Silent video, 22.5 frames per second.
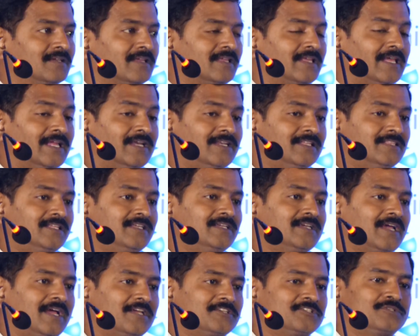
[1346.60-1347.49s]
anything
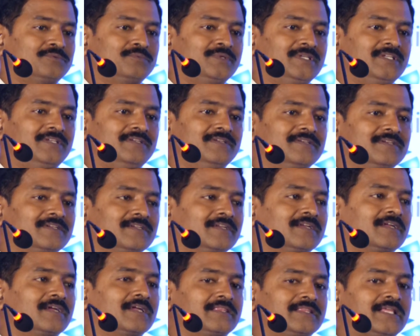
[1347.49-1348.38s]
has to be
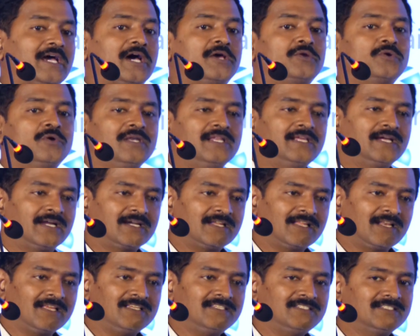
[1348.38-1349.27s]
thoroughly
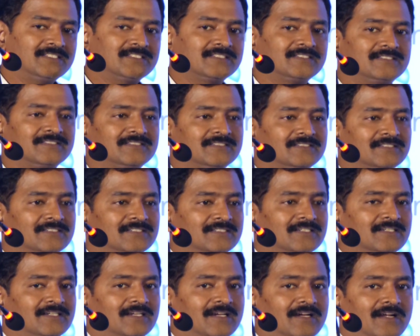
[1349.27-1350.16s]
analyzed,
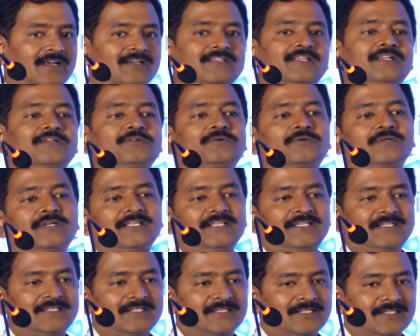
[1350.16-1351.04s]
and then only
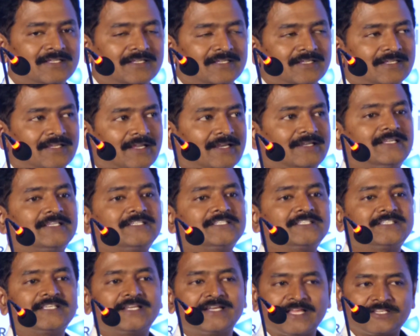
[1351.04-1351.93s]
a
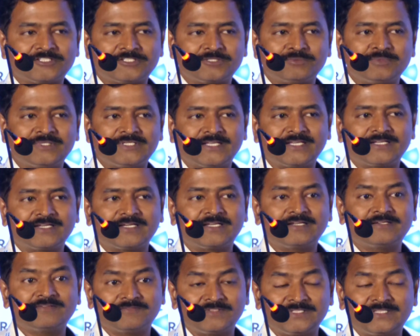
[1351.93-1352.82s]
decision has to be
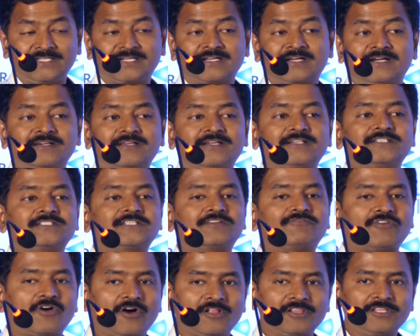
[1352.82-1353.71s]
taken with a concurrence of
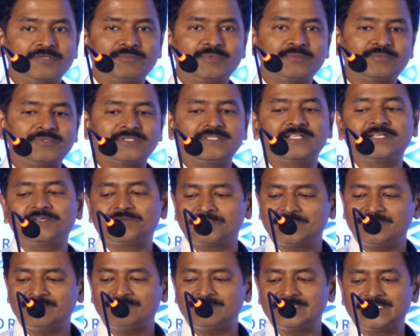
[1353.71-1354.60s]
all the people, then
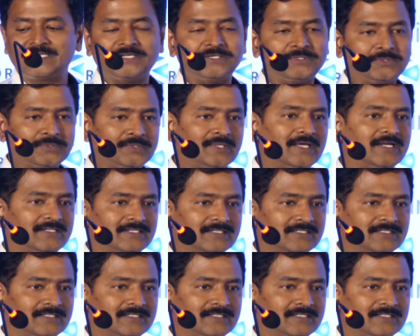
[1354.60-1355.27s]
only we can do that.